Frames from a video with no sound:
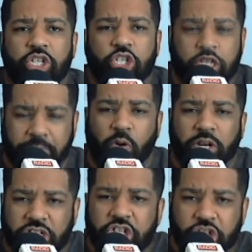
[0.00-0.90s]

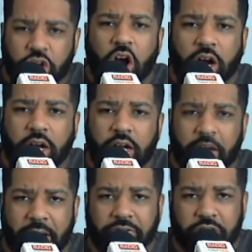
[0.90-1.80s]
support, just talk
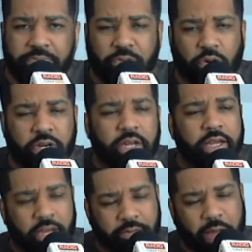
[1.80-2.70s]
about support,
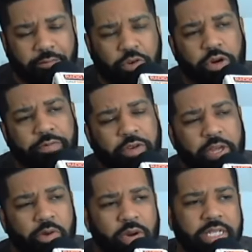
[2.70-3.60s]
about voting for
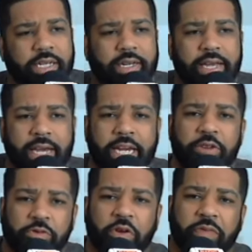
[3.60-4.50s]
him, it wasn't
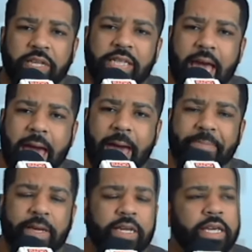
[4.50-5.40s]
any real things that
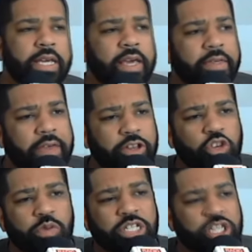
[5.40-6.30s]
happened, that
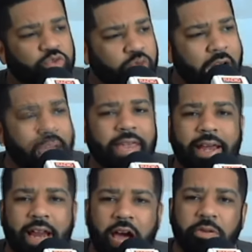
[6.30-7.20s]
you would just ride
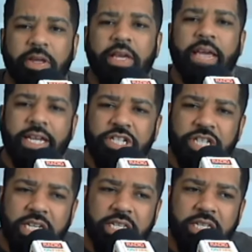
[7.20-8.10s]
that out and
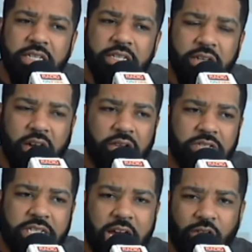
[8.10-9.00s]
just, you know,
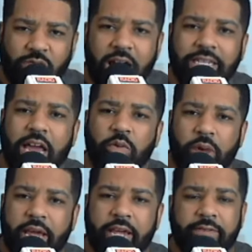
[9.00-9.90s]
just kind of ride that
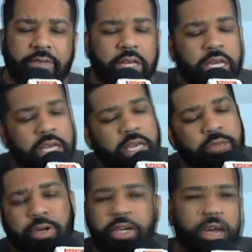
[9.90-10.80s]
wave.
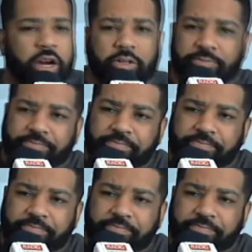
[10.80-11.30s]
But no,